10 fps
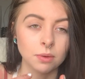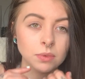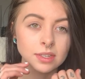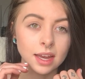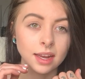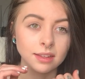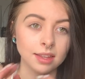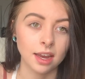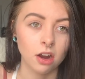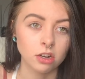and was like,
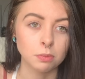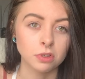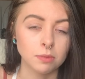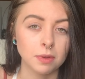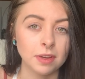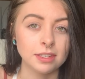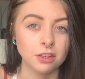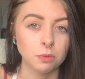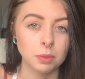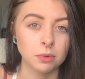they are supposed to be facing
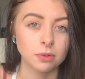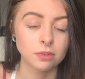other people.